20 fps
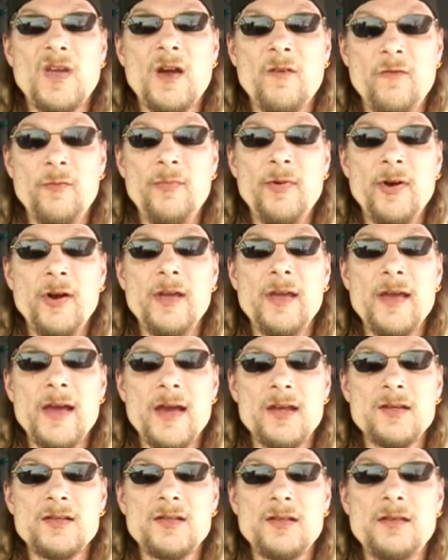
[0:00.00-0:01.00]
Everybody
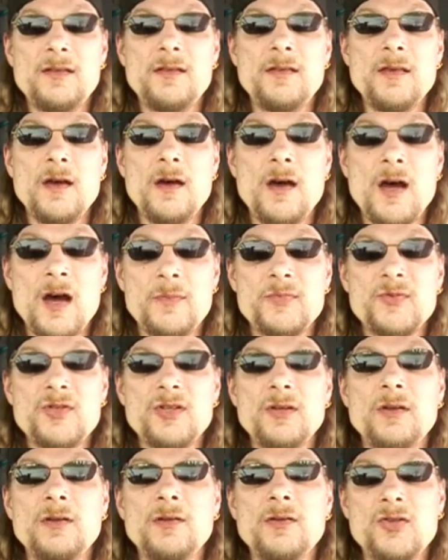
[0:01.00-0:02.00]
has the
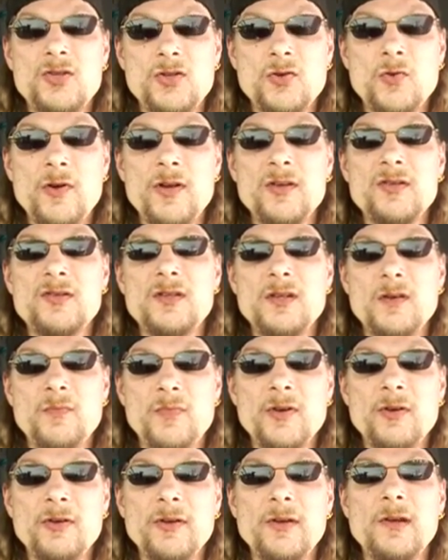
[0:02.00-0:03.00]
option, the choice, the
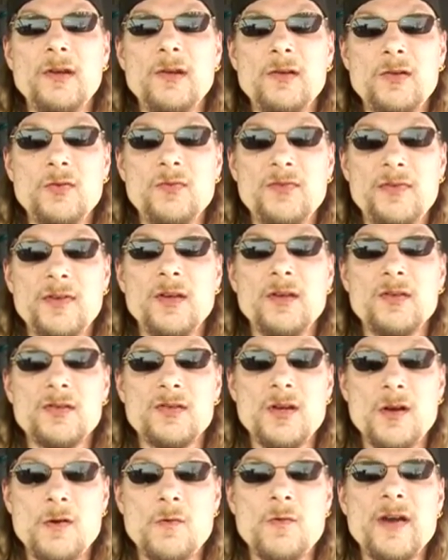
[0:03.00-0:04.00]
ability to do things
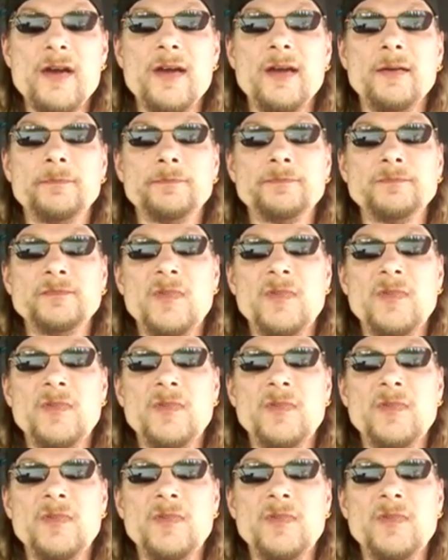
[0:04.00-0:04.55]
their way.